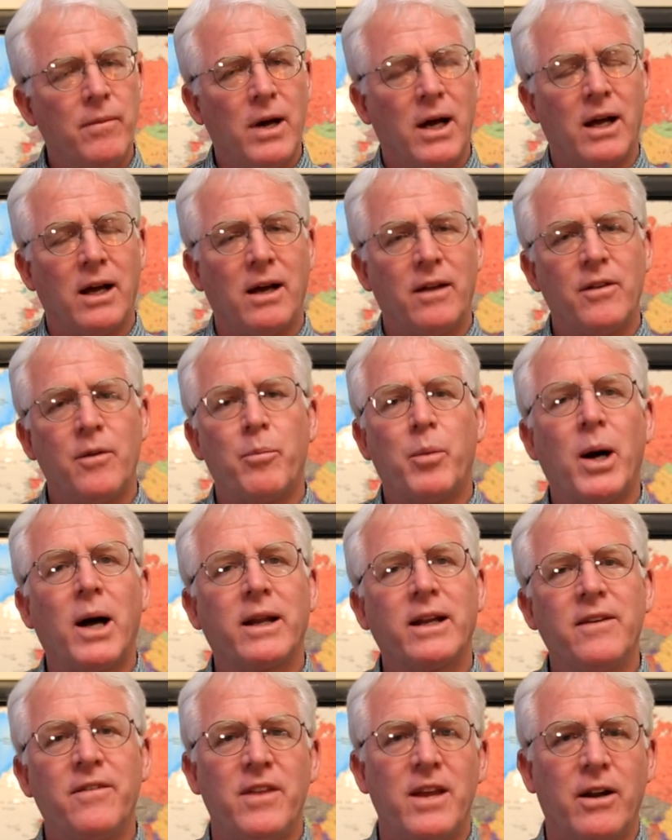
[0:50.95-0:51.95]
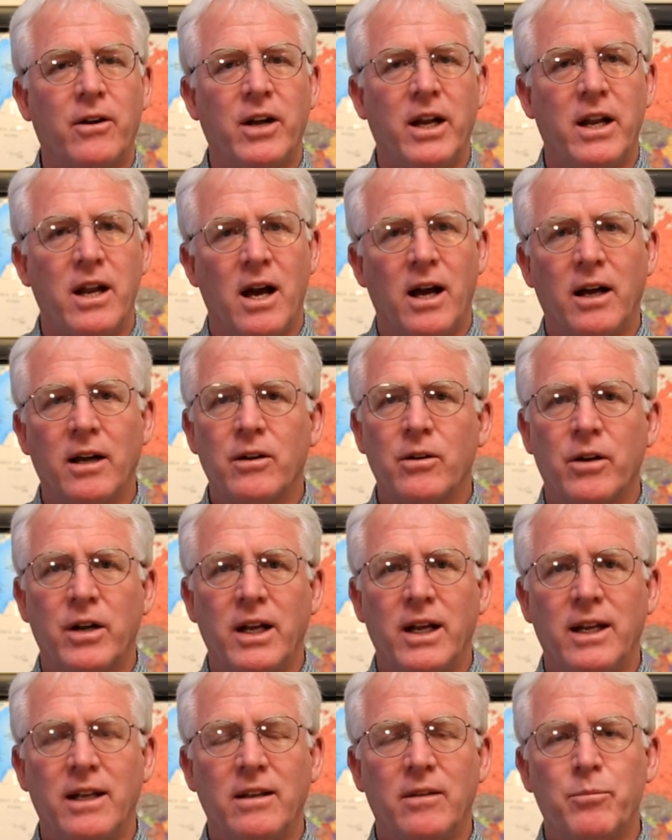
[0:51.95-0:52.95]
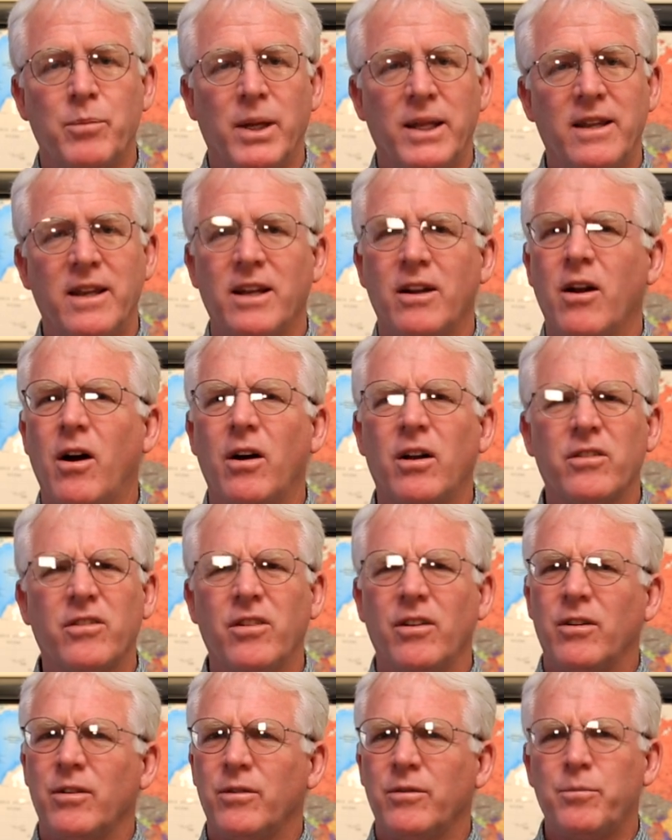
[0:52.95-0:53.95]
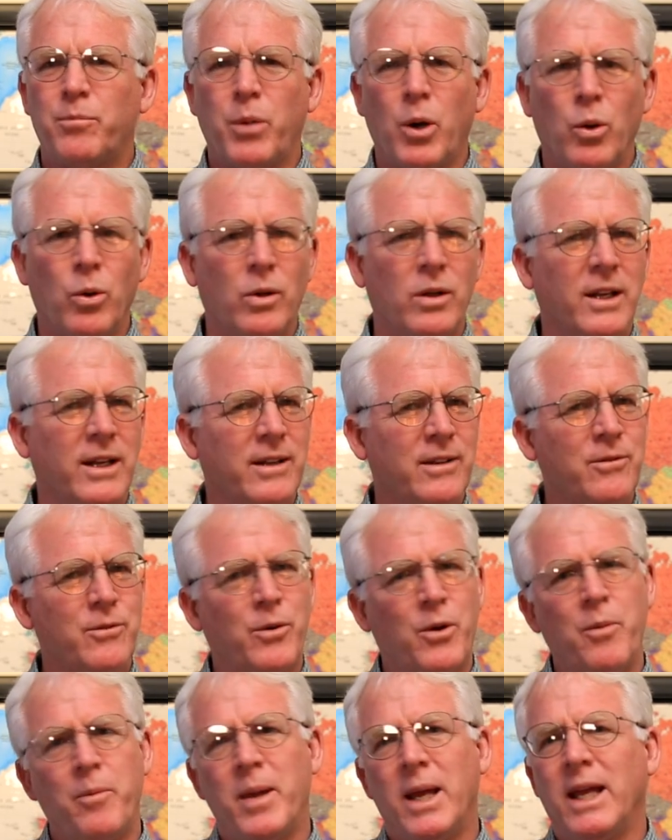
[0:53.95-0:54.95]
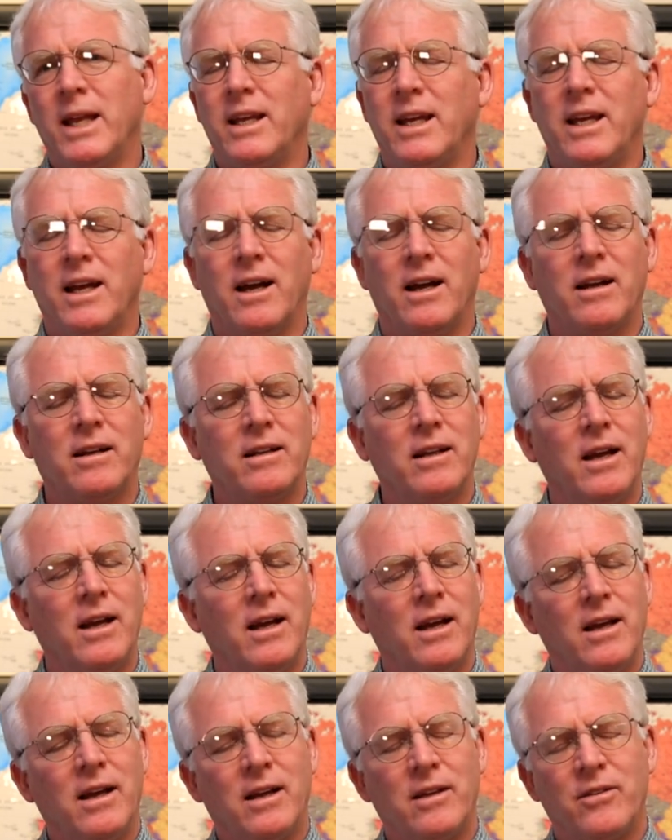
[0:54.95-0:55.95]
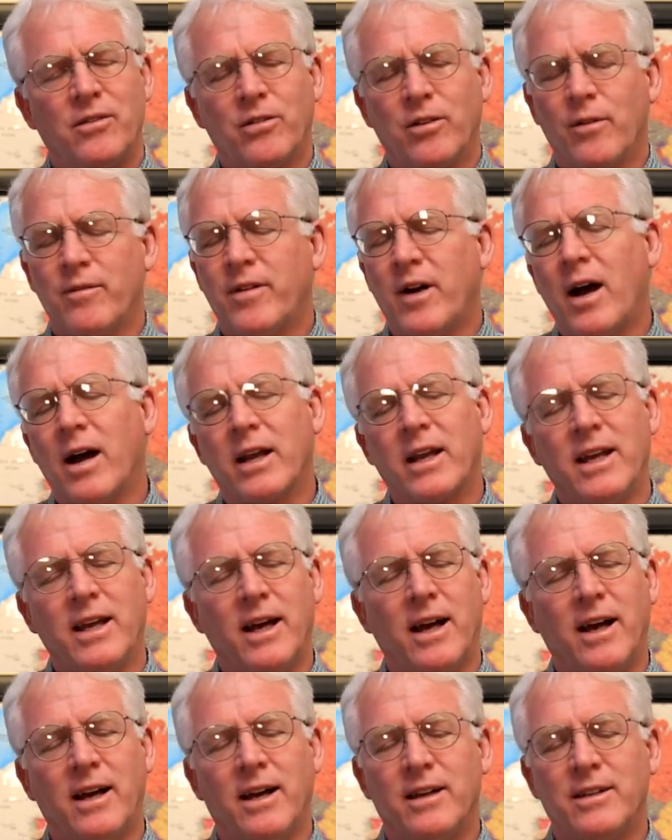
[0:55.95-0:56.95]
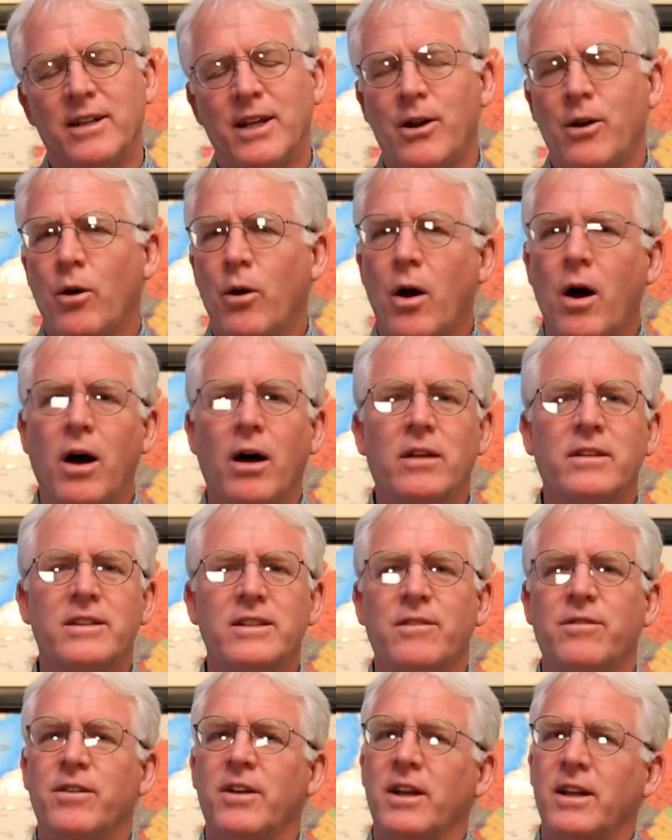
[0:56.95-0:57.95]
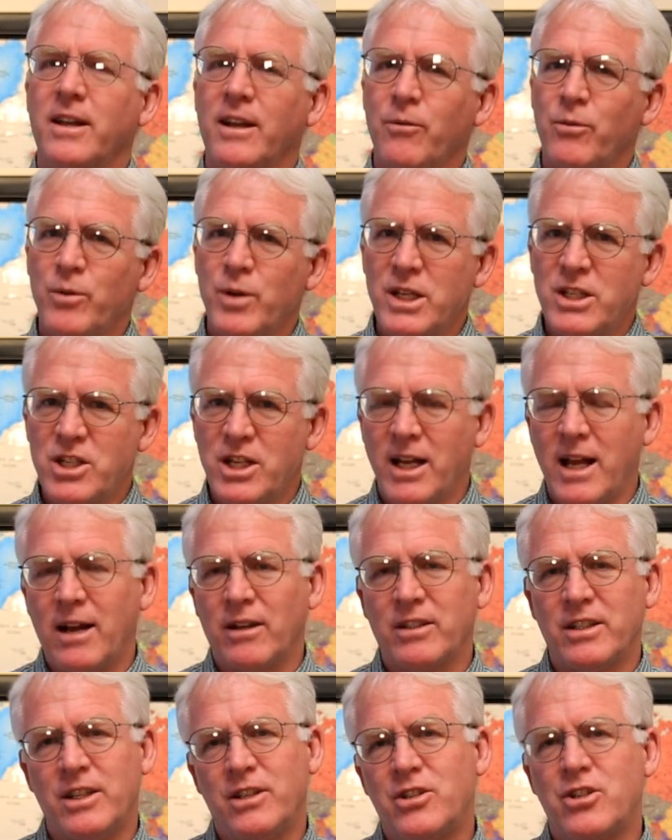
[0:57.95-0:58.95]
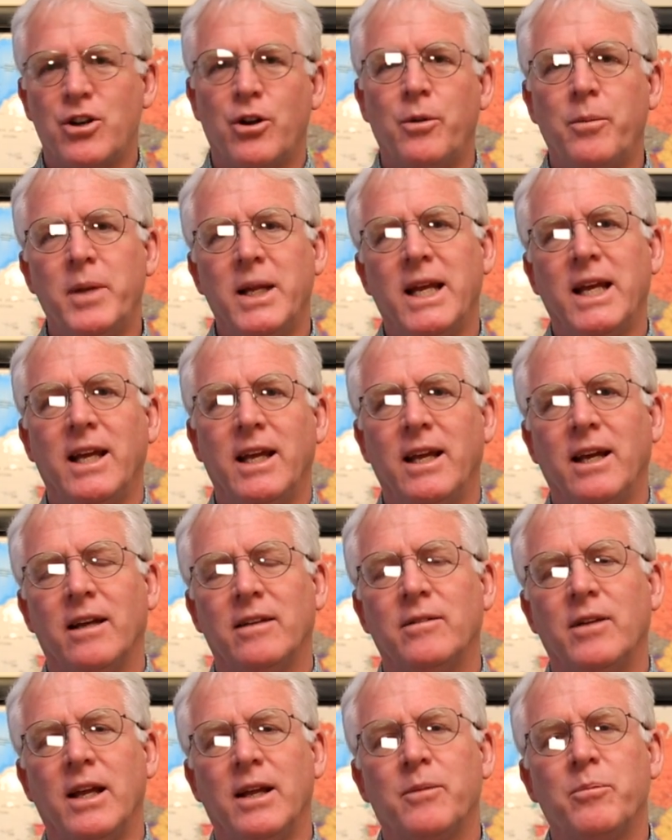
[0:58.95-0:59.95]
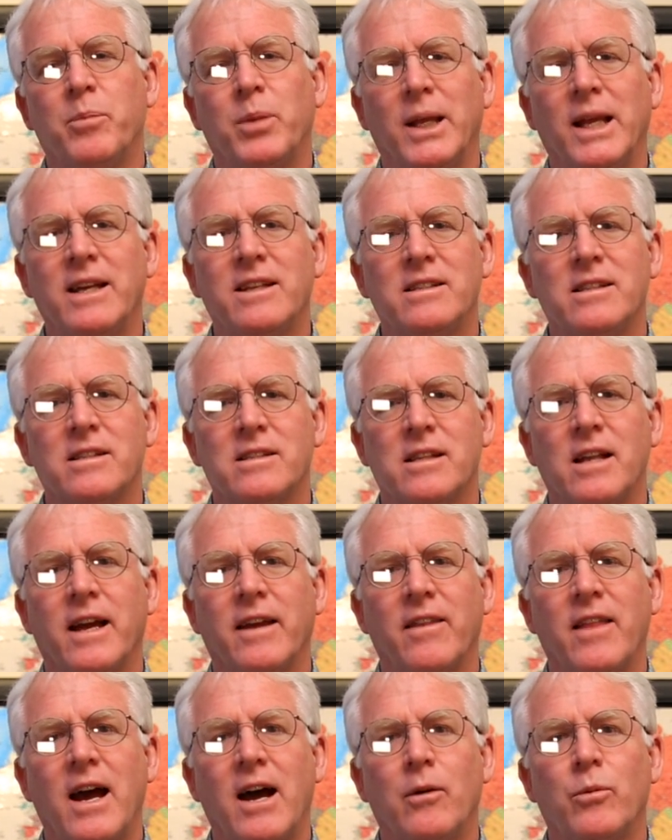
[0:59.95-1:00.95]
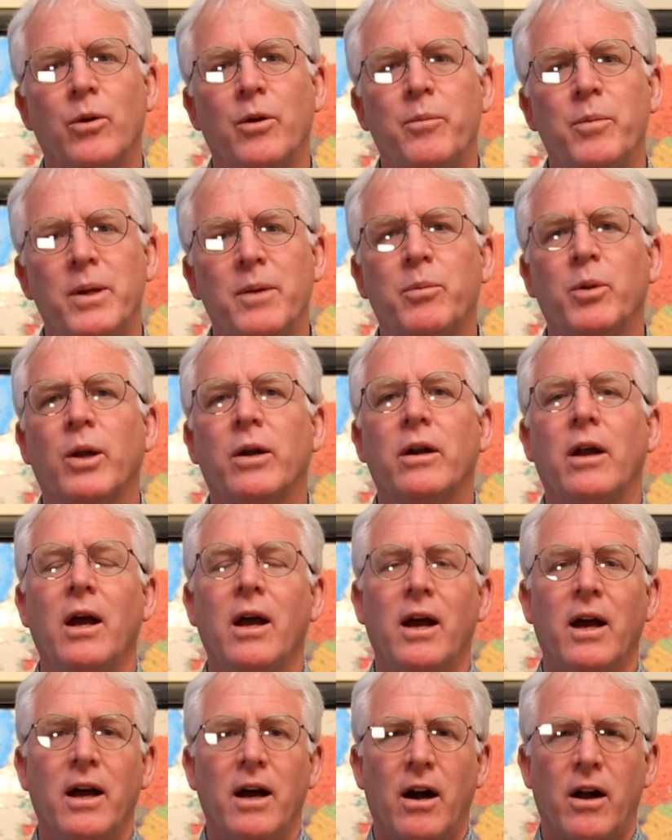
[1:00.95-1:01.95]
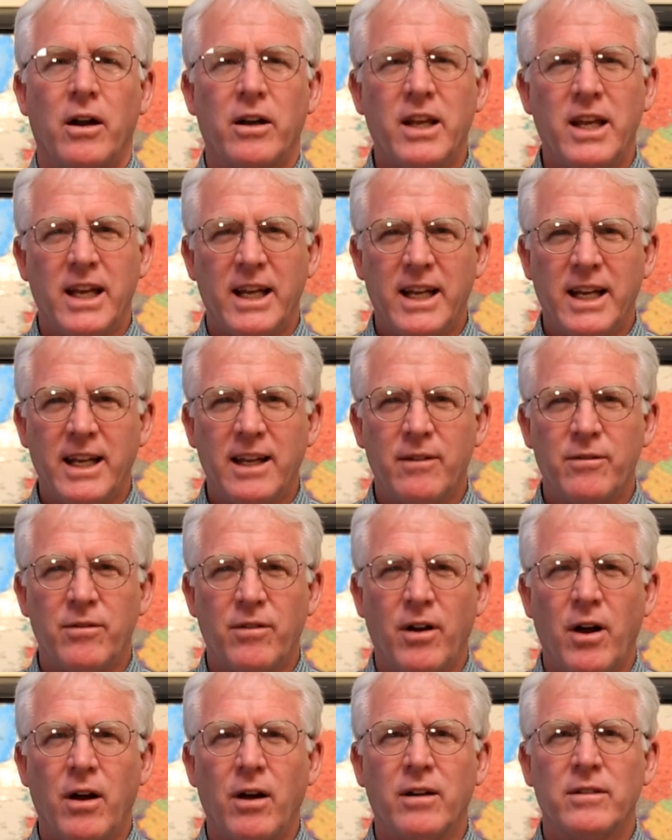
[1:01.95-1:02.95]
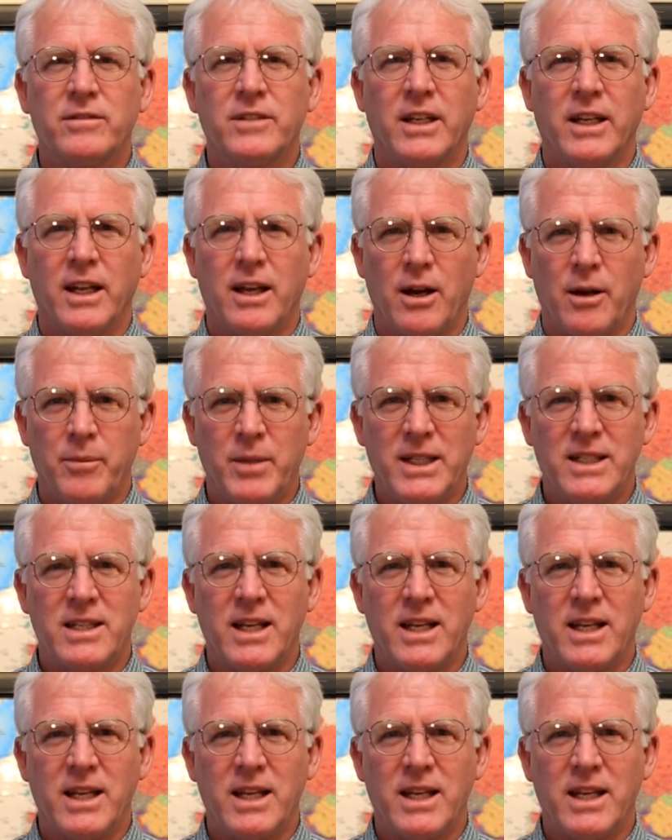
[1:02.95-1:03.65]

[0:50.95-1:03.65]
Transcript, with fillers: uh, the body there in Hungary, but then also Poland, Romania, Slovakia, you know, all different, reaching out to Germany and, and places like that where people are, are getting involved and coming